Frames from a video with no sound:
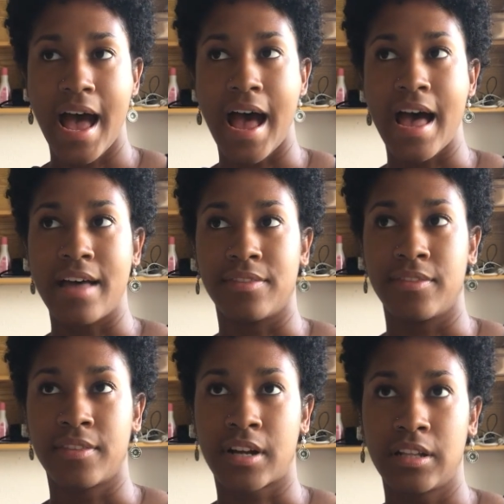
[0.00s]

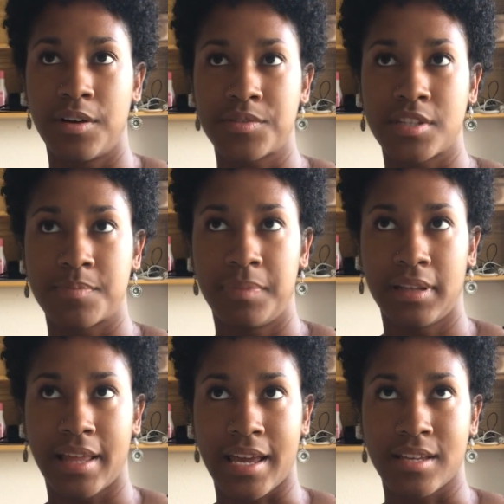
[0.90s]
and the closest
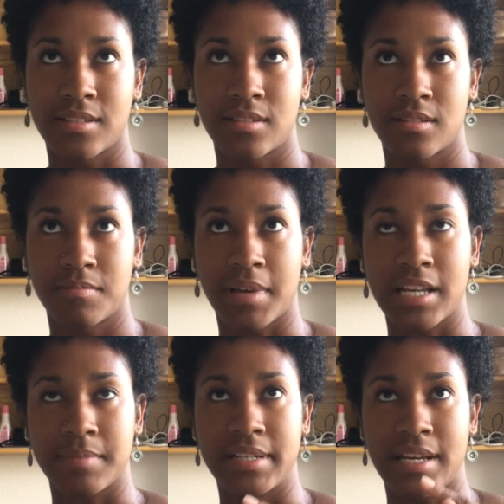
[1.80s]
place,
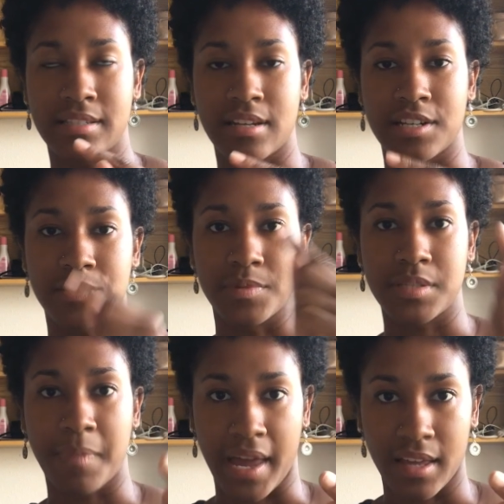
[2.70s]
because my destination was
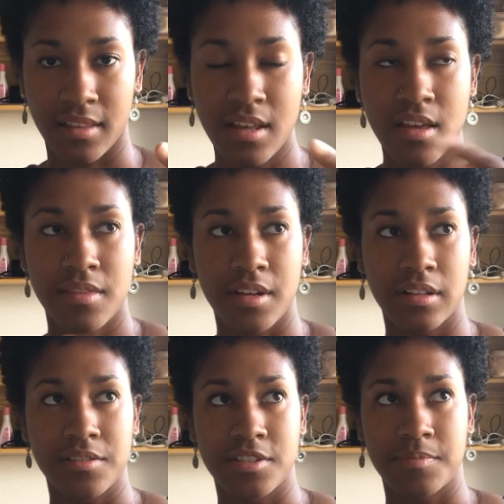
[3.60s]
Spain, the
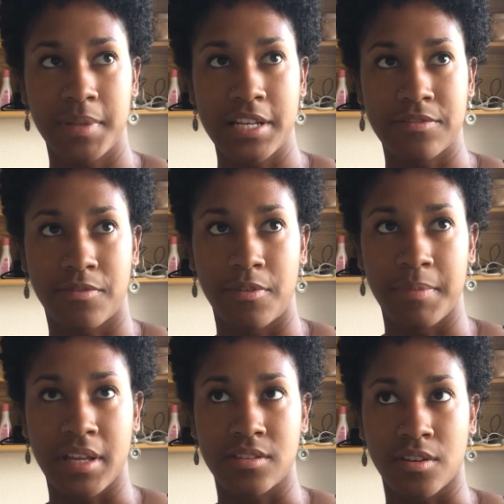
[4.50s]
closest place for
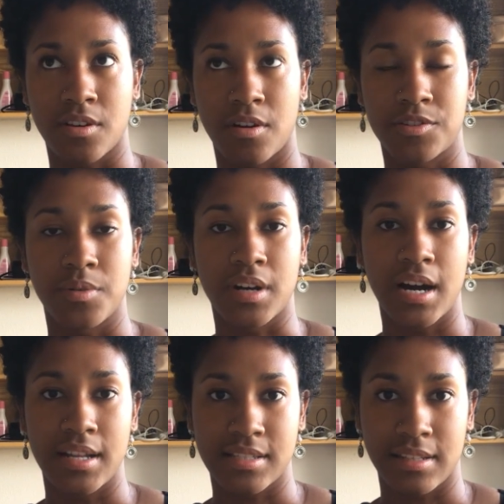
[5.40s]
me to go to a
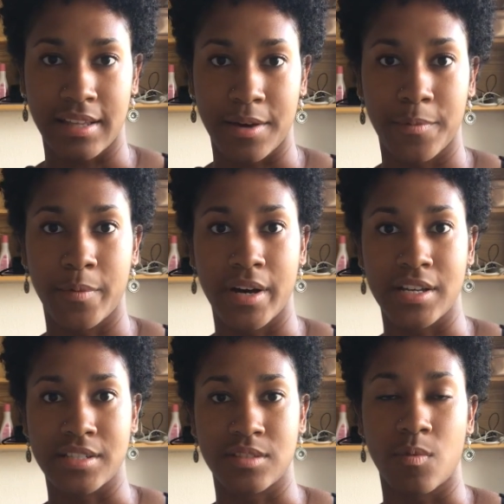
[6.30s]
consulate
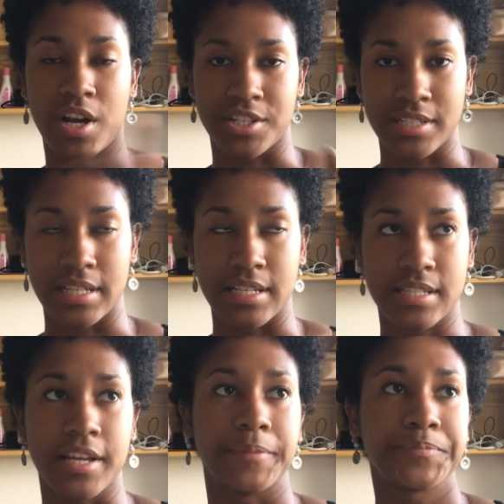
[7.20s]
was Washington,
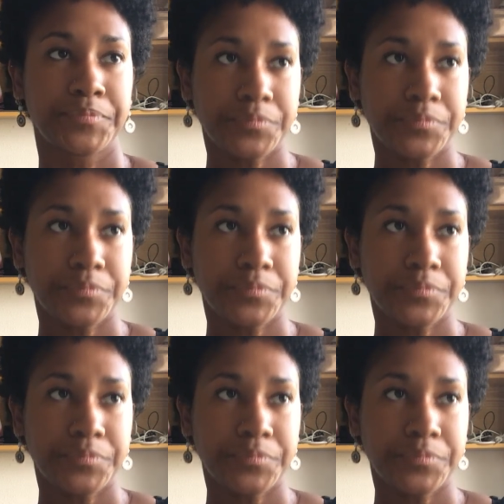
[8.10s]
D.C.